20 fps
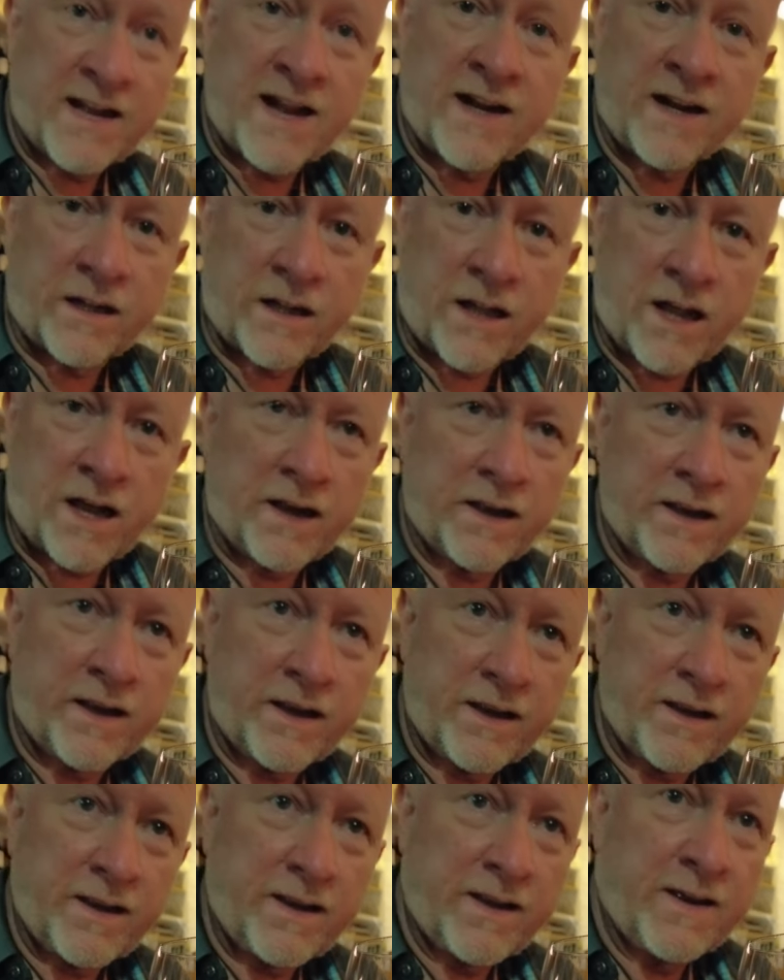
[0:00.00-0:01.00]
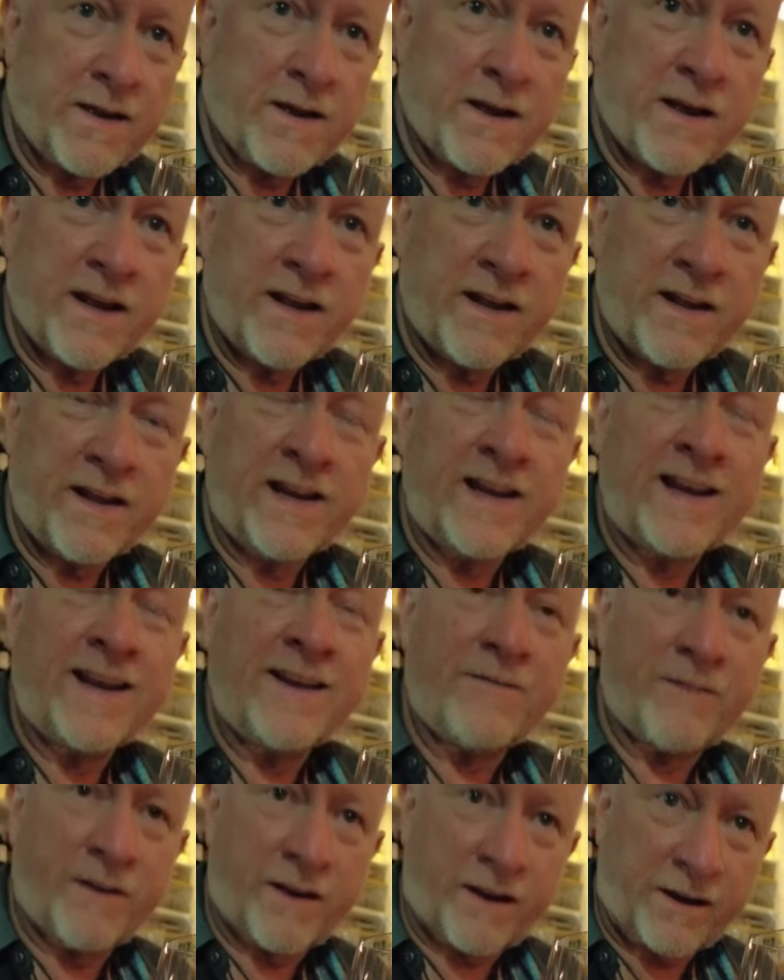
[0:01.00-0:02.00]
10 o'clock in the
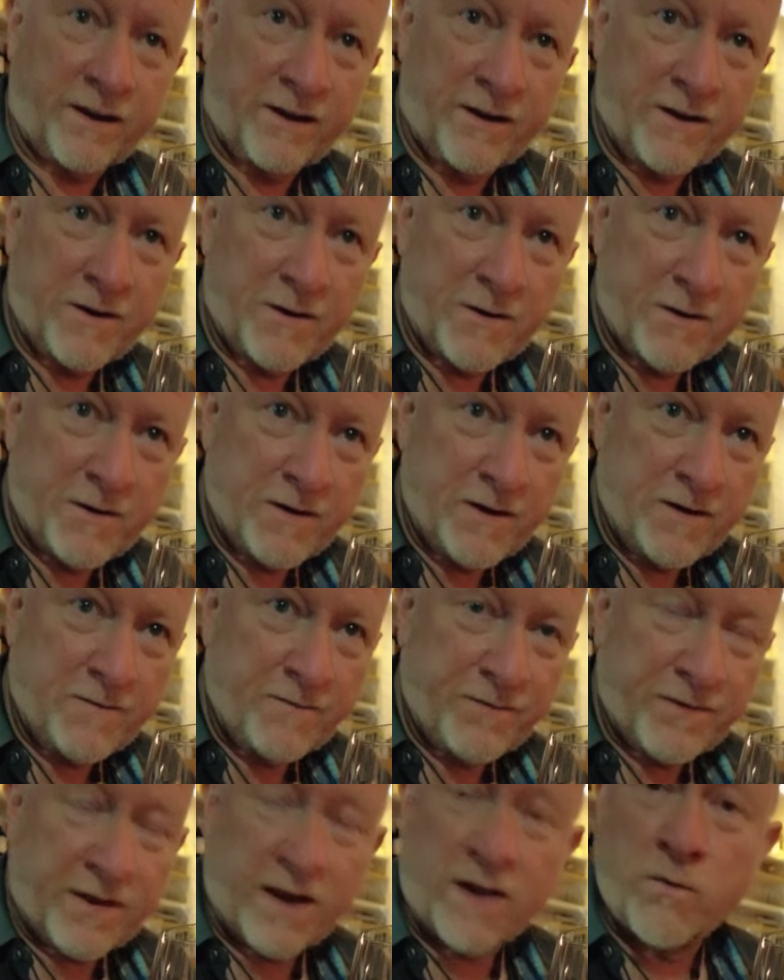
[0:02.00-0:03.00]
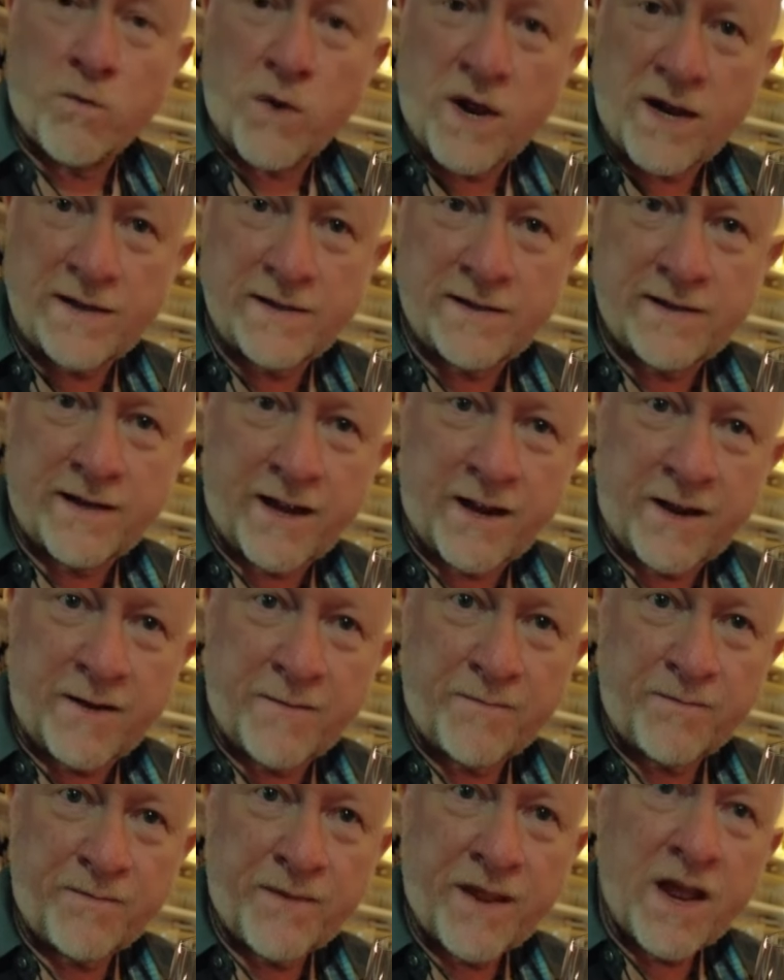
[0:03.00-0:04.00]
evening on Wednesday
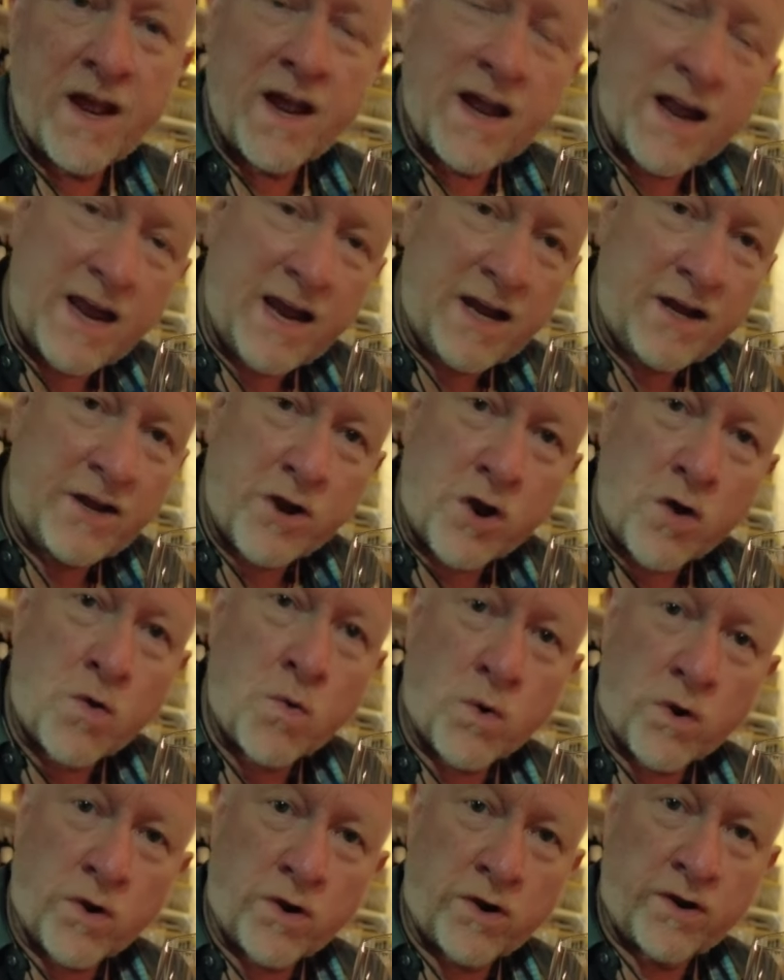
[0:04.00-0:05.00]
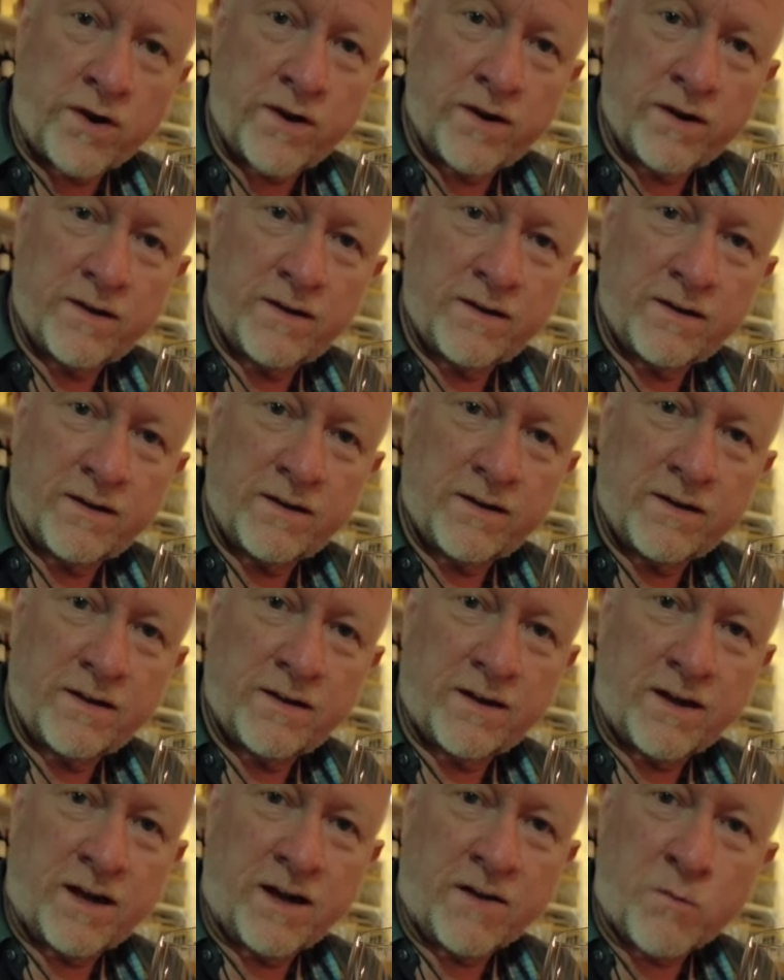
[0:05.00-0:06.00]
and no word
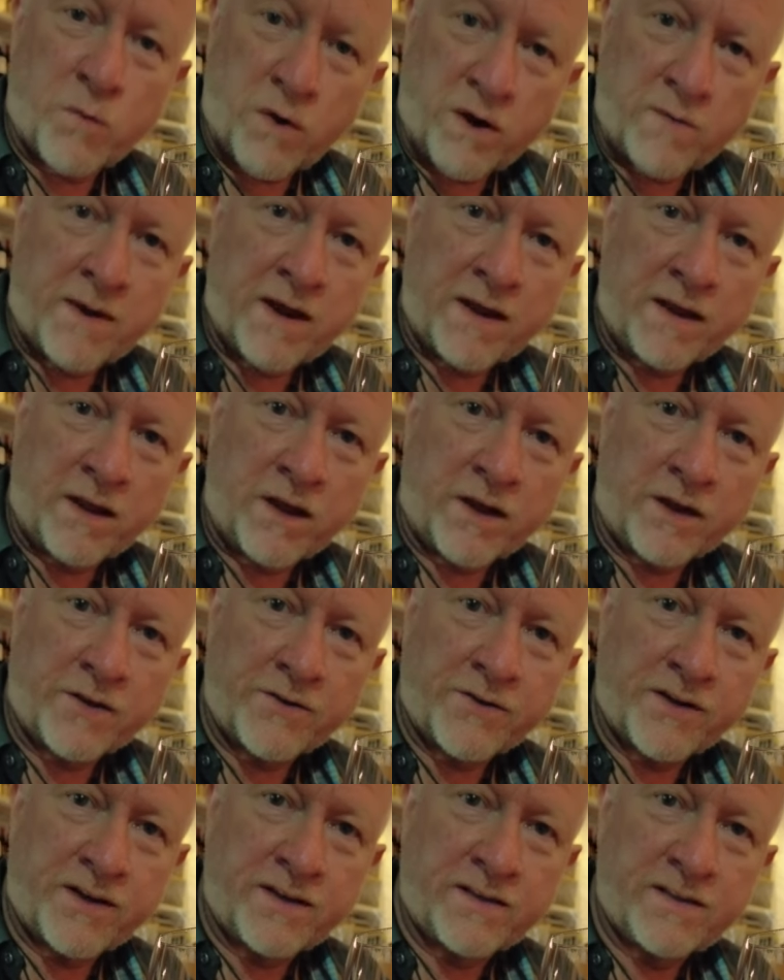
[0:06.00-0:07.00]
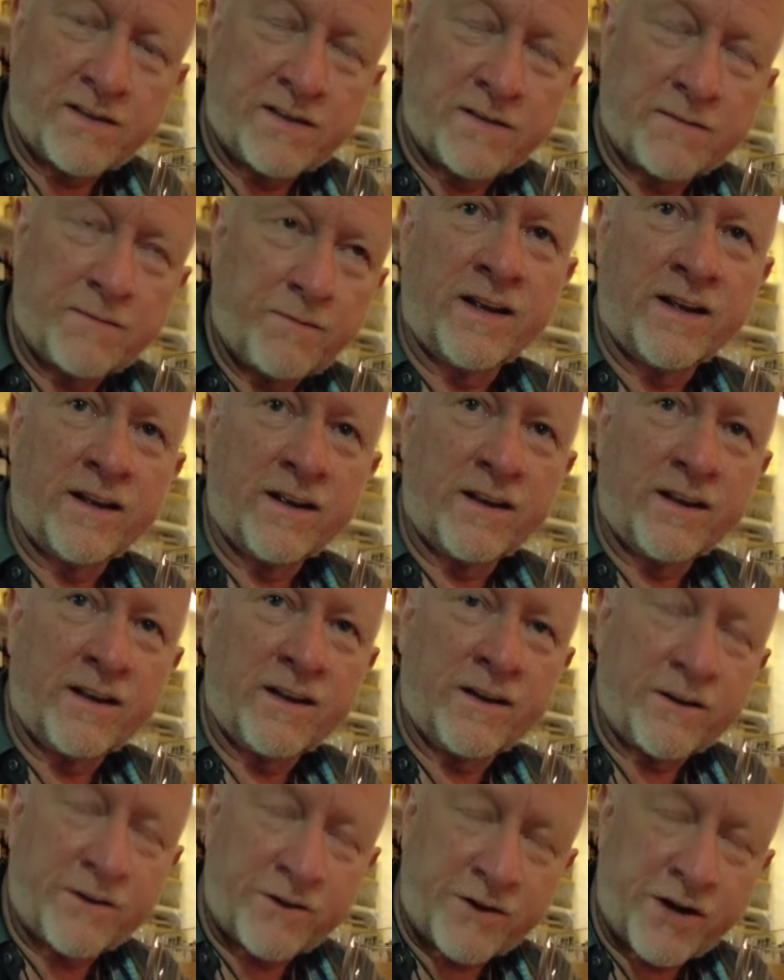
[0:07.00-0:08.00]
on where my luggage is.
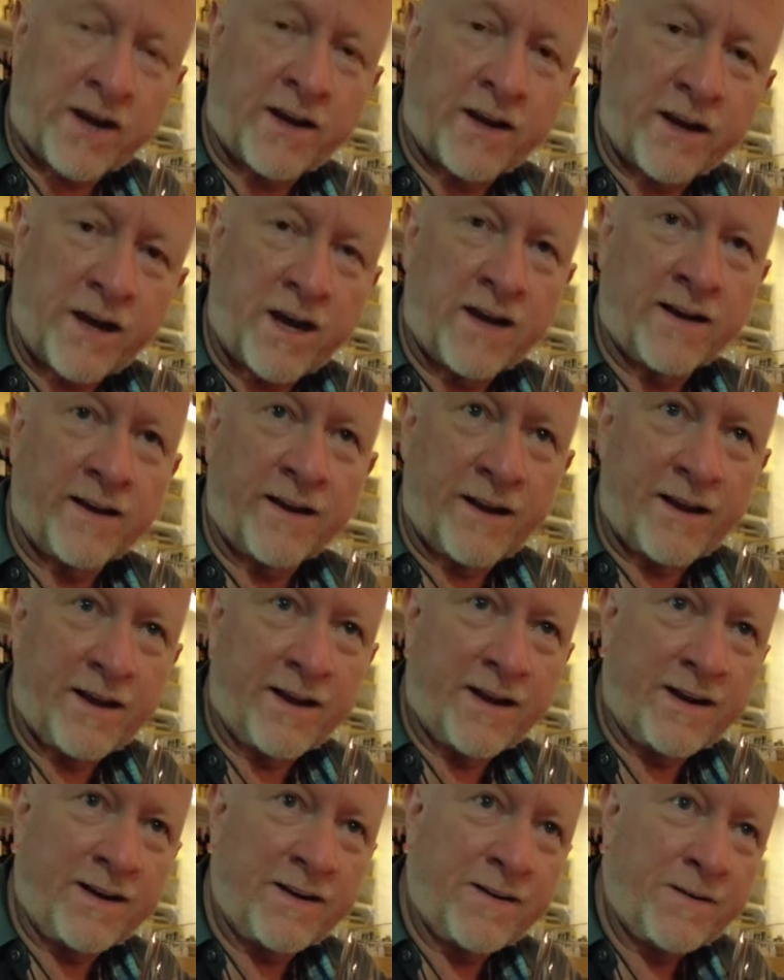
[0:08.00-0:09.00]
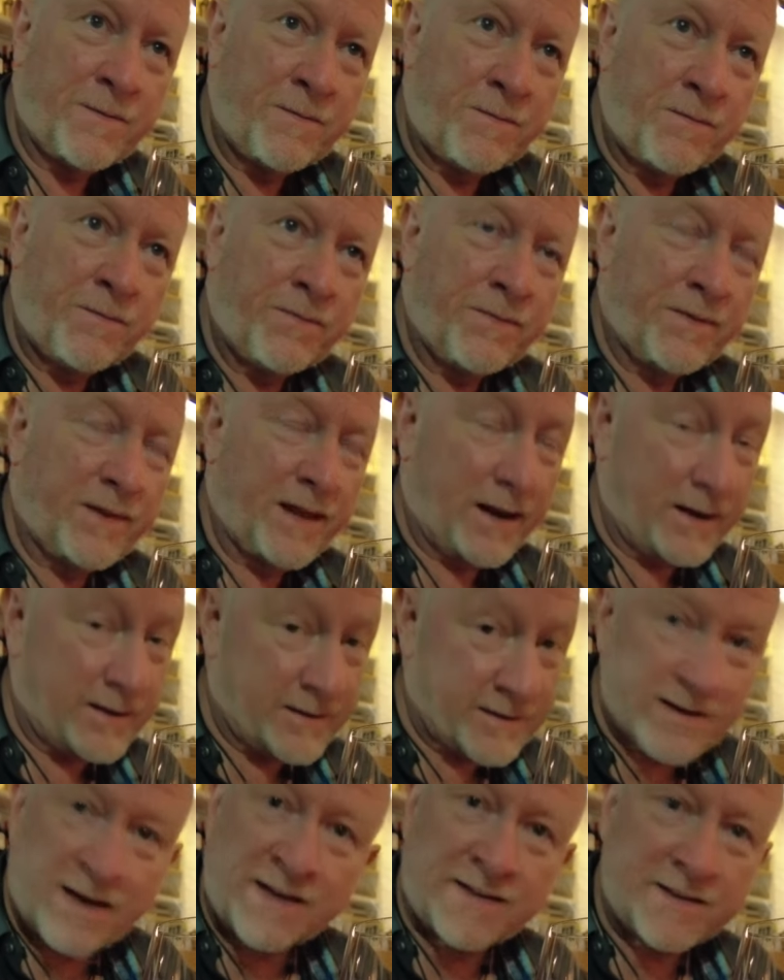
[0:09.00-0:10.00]
In checking online, that it
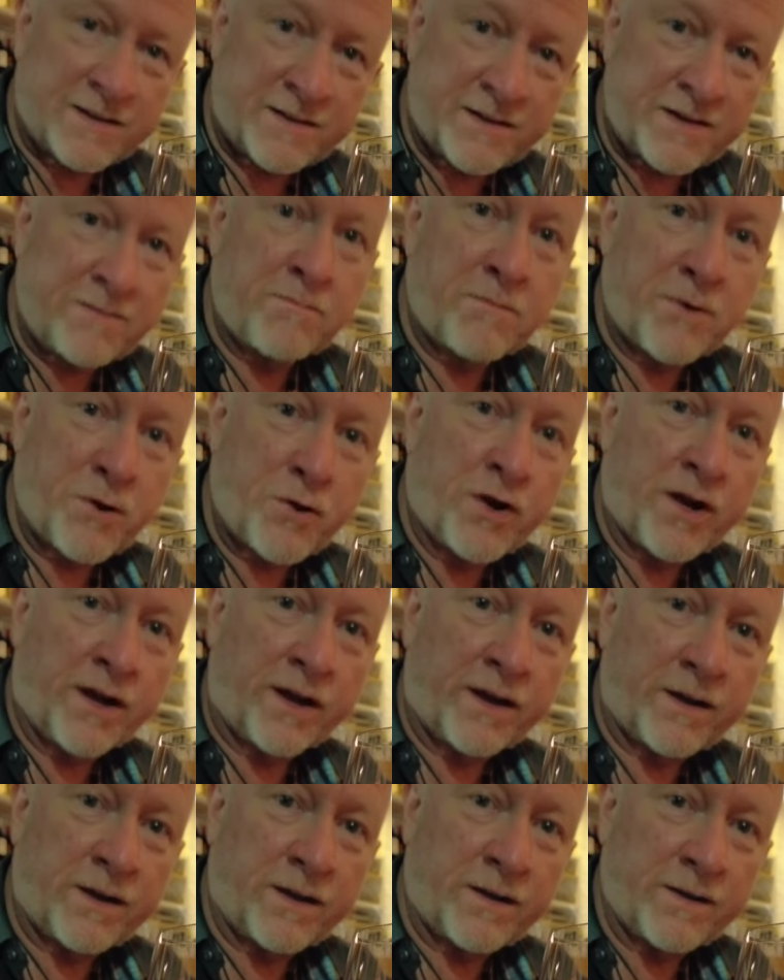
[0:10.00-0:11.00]
says it's in Munich.